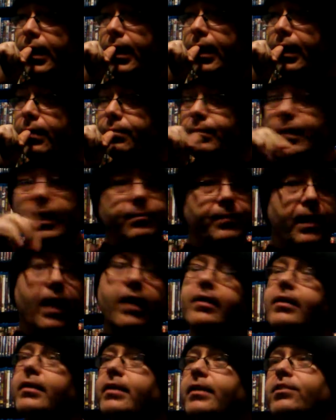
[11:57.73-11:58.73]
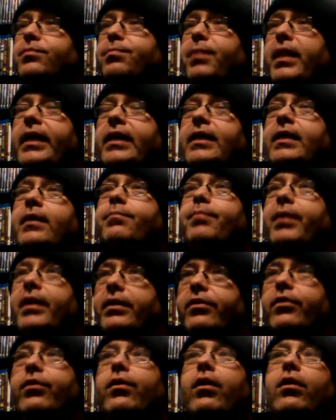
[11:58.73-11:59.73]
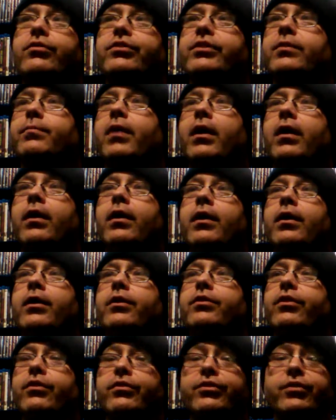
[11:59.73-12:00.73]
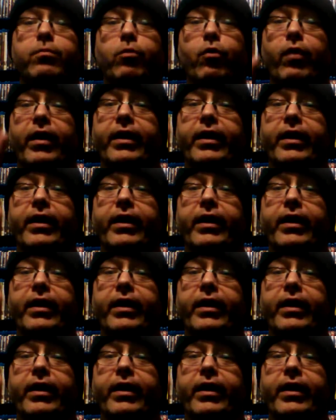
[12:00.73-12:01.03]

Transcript: I'm not going to explain it, but there are some, there's some